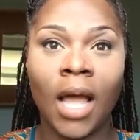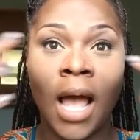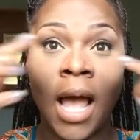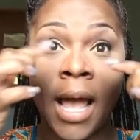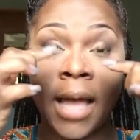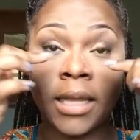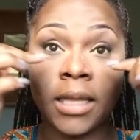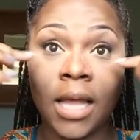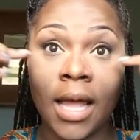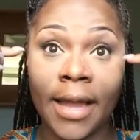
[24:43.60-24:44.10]

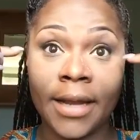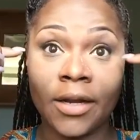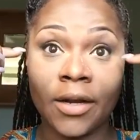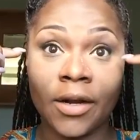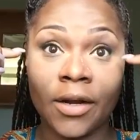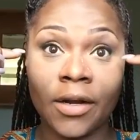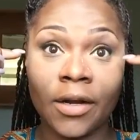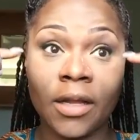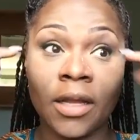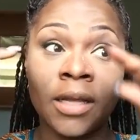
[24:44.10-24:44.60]

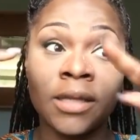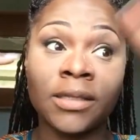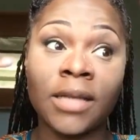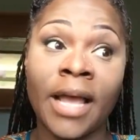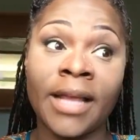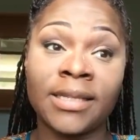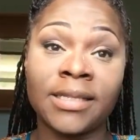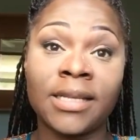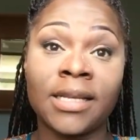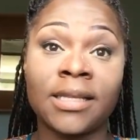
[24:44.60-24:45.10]
eyeliner, and
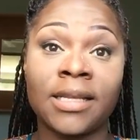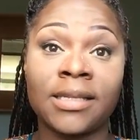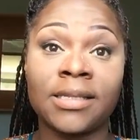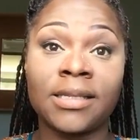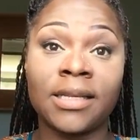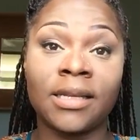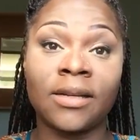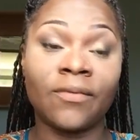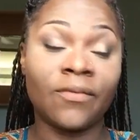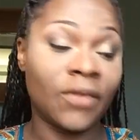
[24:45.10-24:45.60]
I said
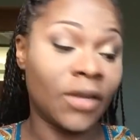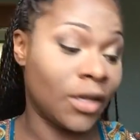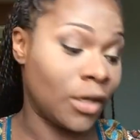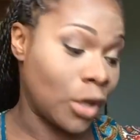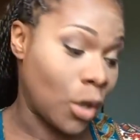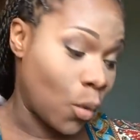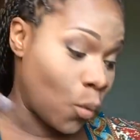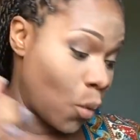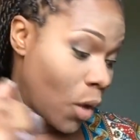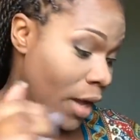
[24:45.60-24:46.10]
this in
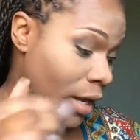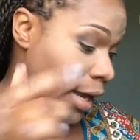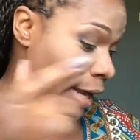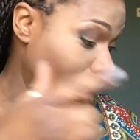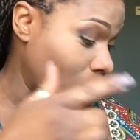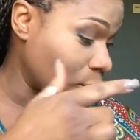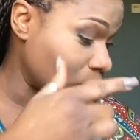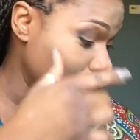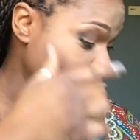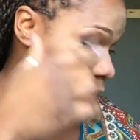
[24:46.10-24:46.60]
video 1. I
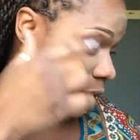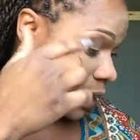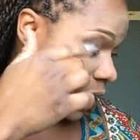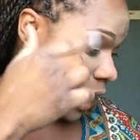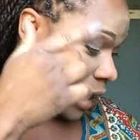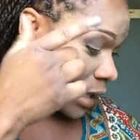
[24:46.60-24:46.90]
don't do my